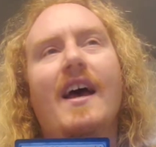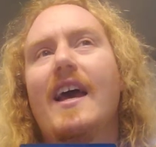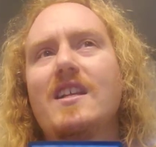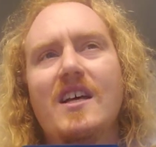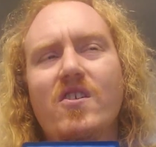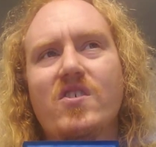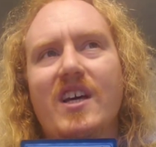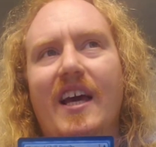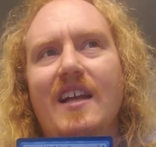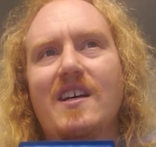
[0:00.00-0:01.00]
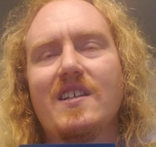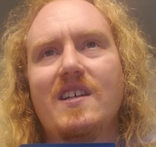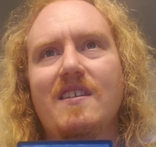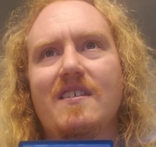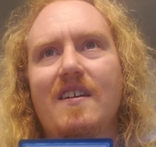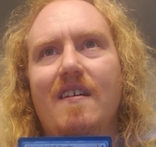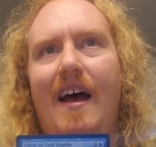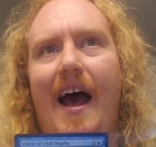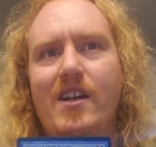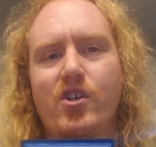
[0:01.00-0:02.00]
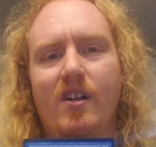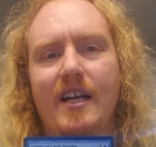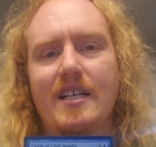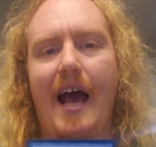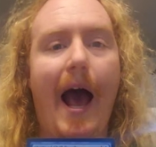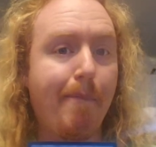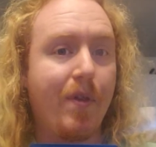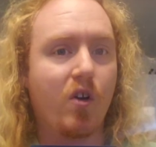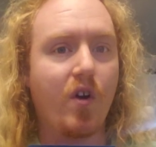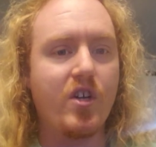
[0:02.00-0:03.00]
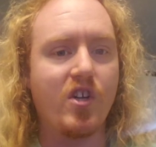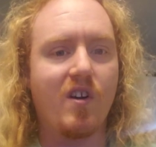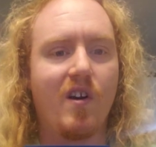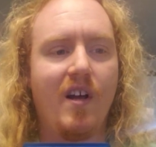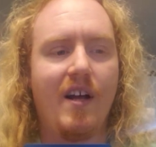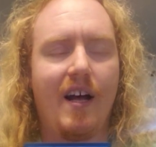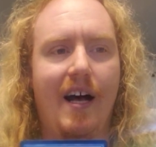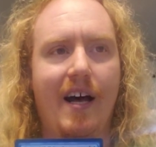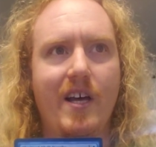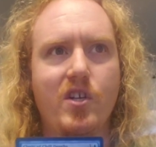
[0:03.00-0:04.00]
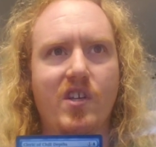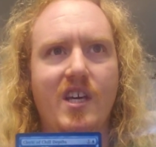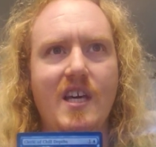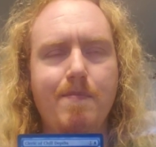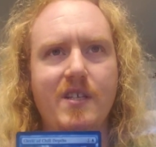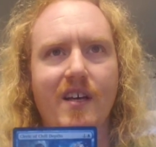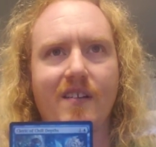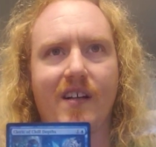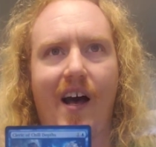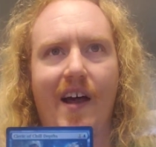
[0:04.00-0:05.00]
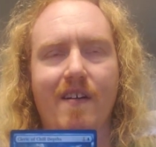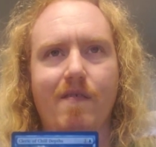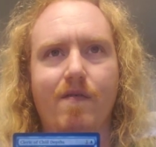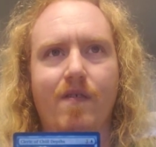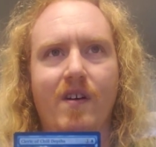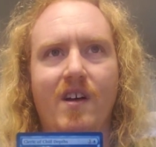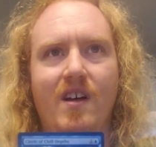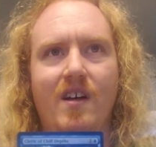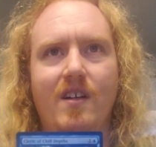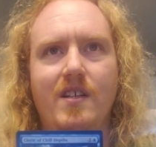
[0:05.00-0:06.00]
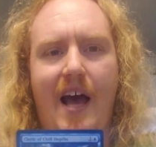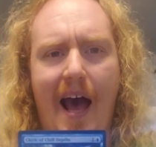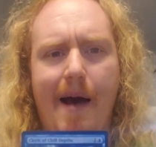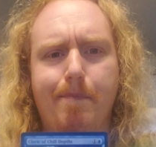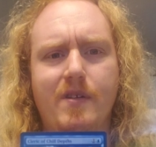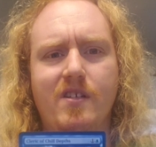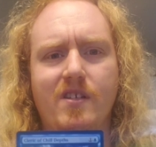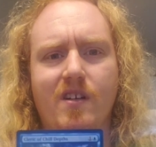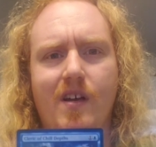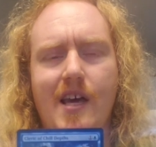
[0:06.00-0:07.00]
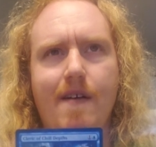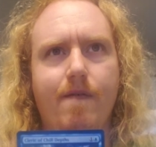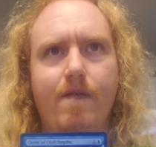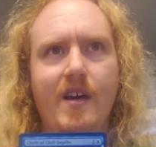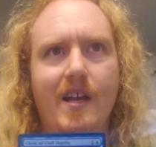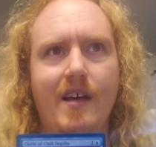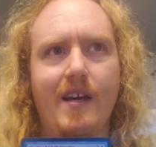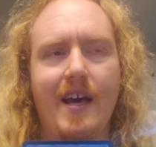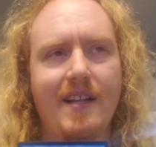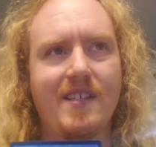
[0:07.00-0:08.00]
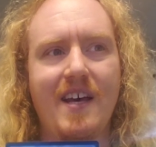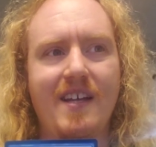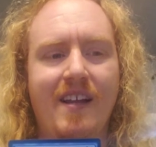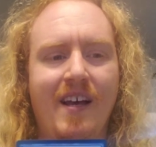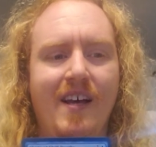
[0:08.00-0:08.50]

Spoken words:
It's interesting. It doesn't actually tap the creature. It just keeps it kind of tapped if it hits it.